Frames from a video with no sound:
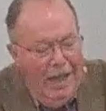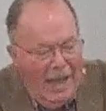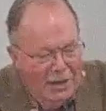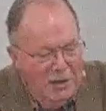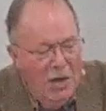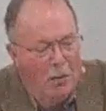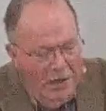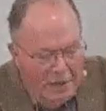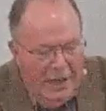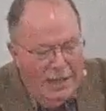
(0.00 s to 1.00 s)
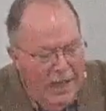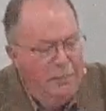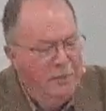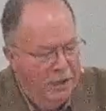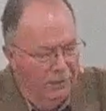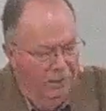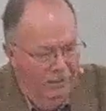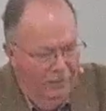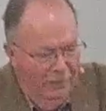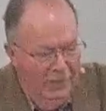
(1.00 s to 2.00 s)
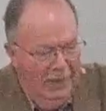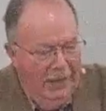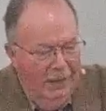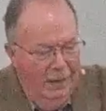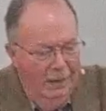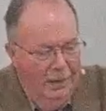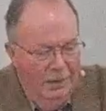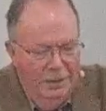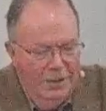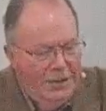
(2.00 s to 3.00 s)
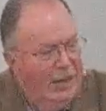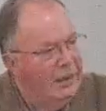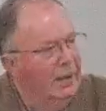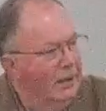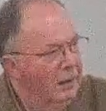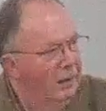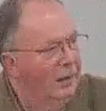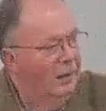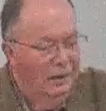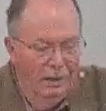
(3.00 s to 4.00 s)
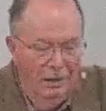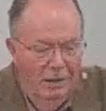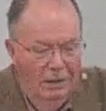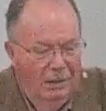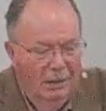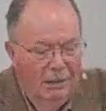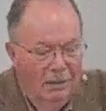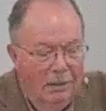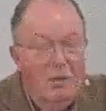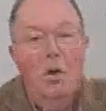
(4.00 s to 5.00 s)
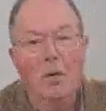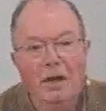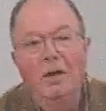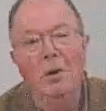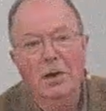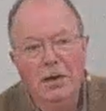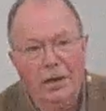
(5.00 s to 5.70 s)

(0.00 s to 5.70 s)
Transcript: they? Has no one condemned you? She said, No one, Lord.